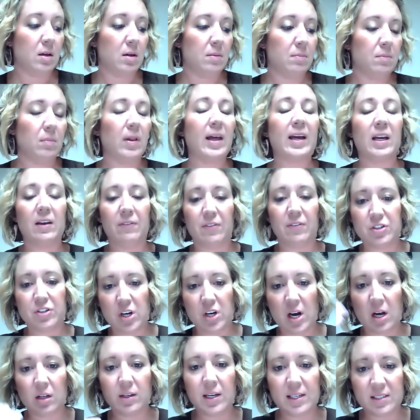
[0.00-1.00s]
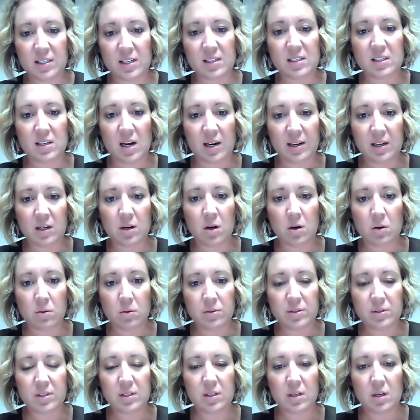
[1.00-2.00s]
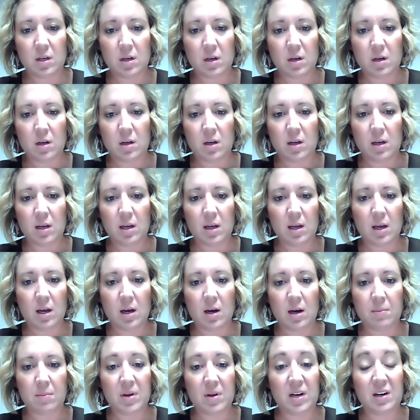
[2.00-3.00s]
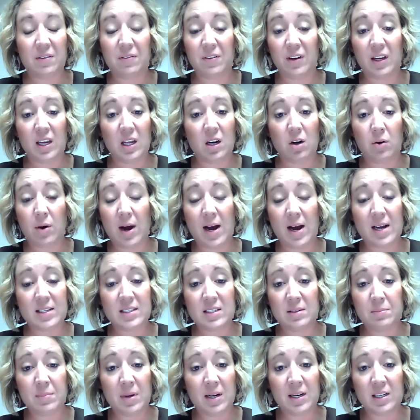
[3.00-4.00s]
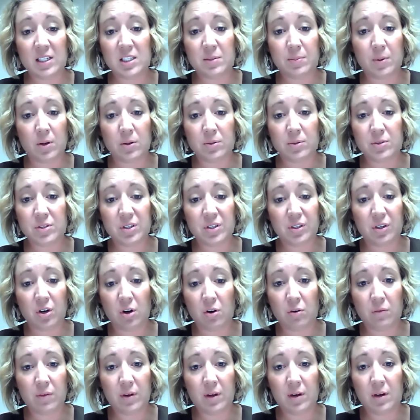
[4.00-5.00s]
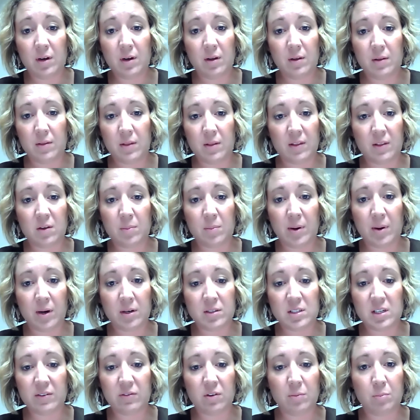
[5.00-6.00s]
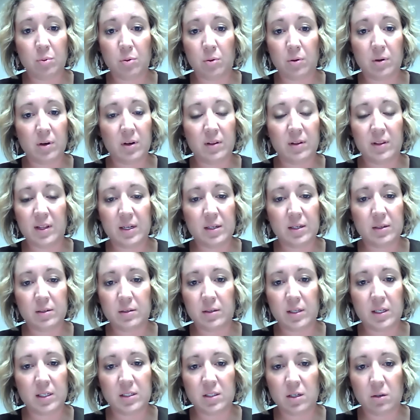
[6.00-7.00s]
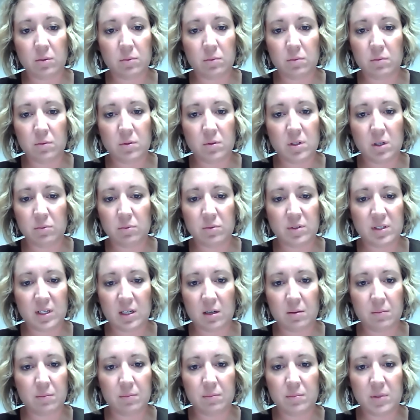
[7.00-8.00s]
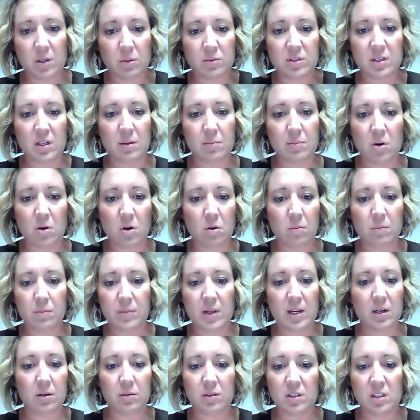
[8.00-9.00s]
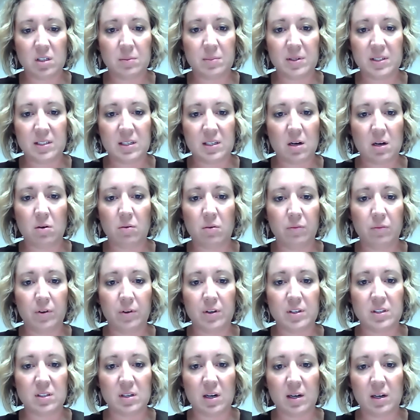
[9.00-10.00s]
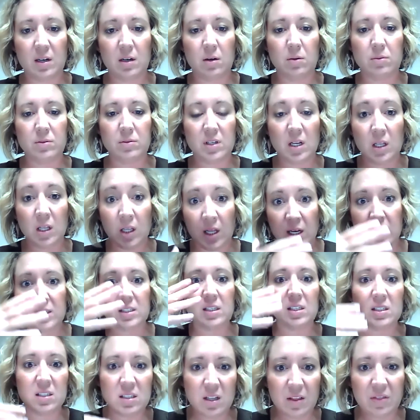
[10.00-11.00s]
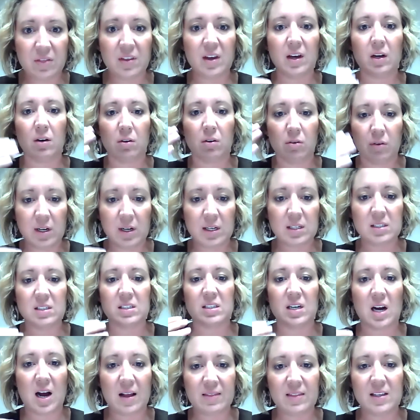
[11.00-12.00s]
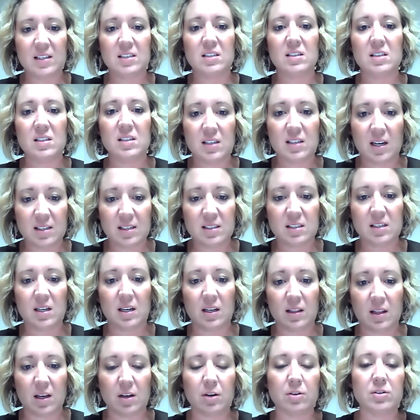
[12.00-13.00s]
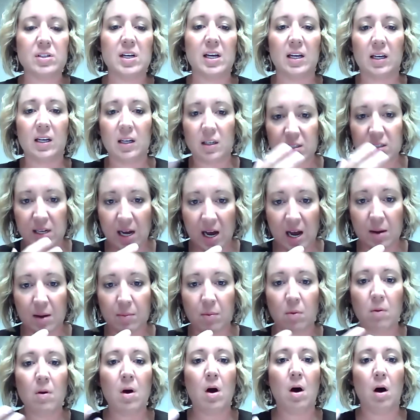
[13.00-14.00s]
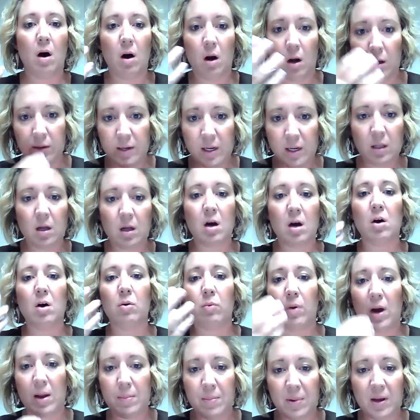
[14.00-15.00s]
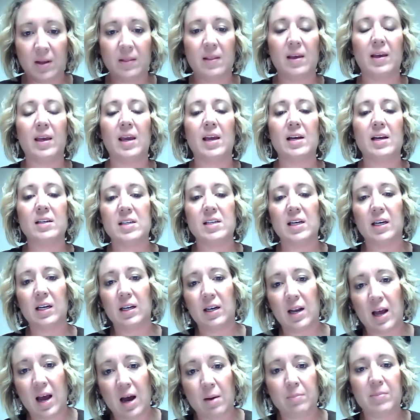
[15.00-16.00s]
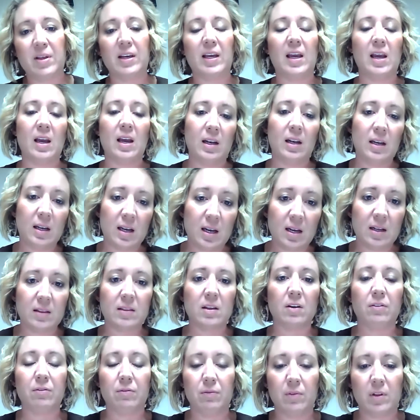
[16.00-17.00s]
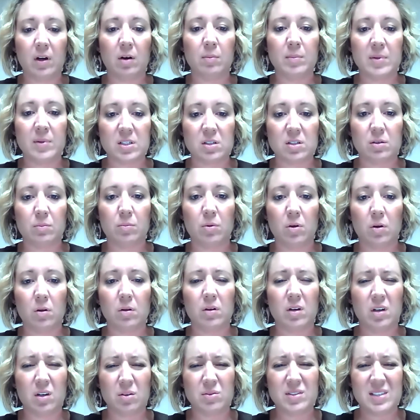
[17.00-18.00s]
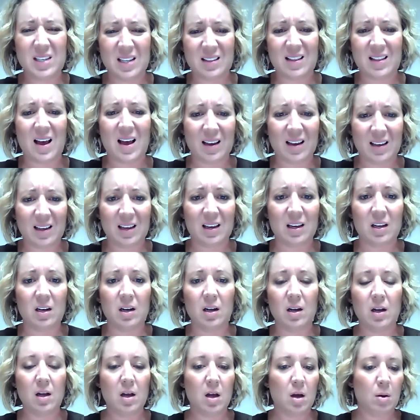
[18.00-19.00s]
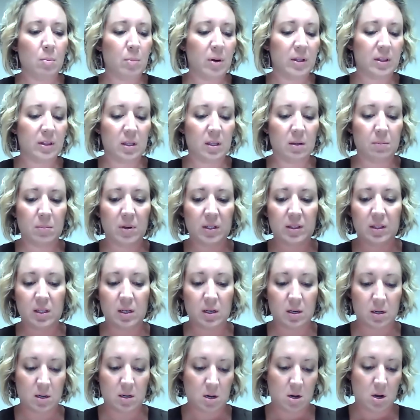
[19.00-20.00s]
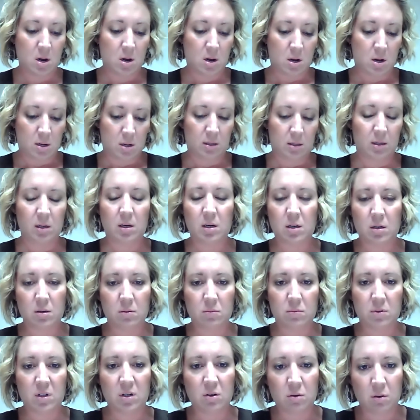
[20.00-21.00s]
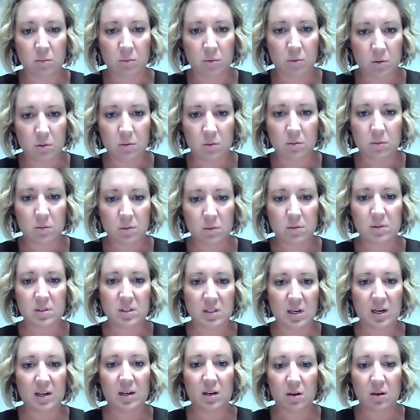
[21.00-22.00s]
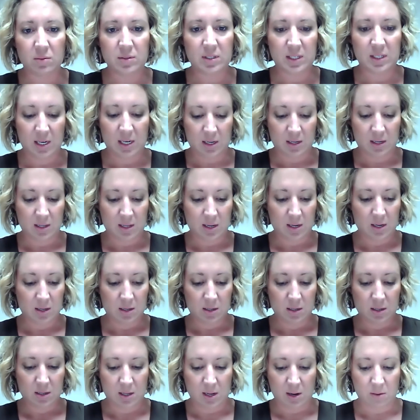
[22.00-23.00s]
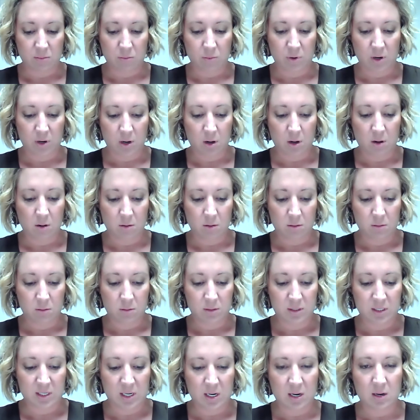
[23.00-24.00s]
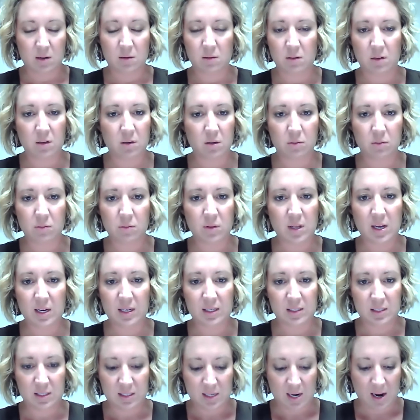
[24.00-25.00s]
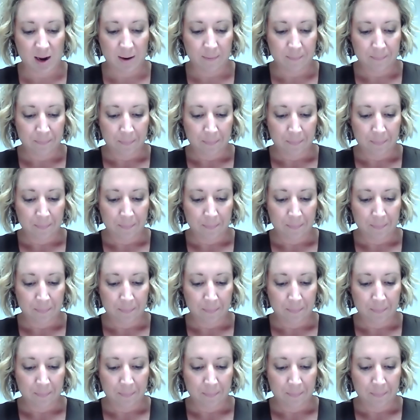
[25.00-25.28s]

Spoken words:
like if a child has a snotty nose, and if a kiddo hasn't been exposed to COVID that the parents have reported, then don't send them home. They don't need to be sent home for a snotty nose, unless it's the thick green snot that's disgusting that you're taking time all day long wiping. They can't take a nap, they can't eat, they're miserable. Send that kid. But the normal snotty nose kid that we all see, they can stay.